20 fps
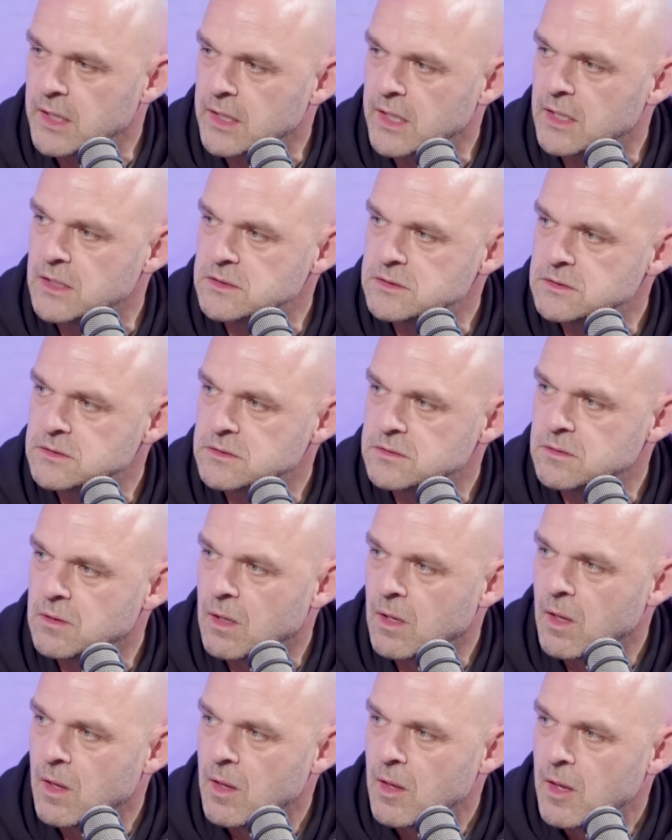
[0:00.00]
against
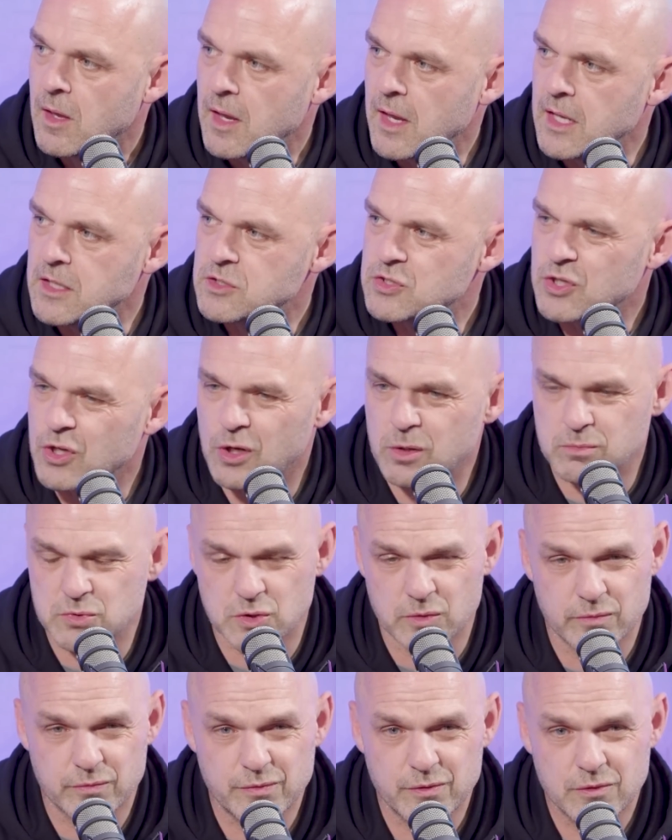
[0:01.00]
in terms
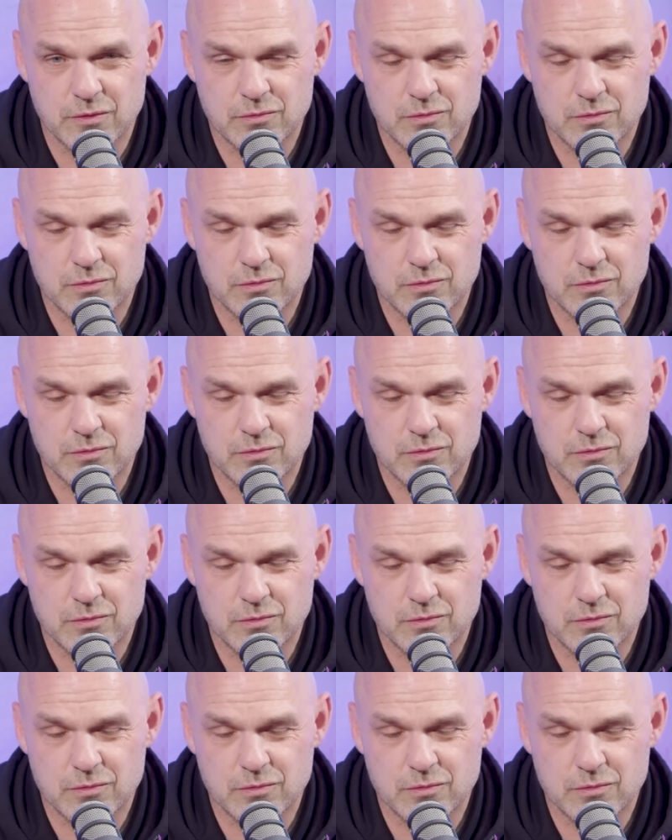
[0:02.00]
of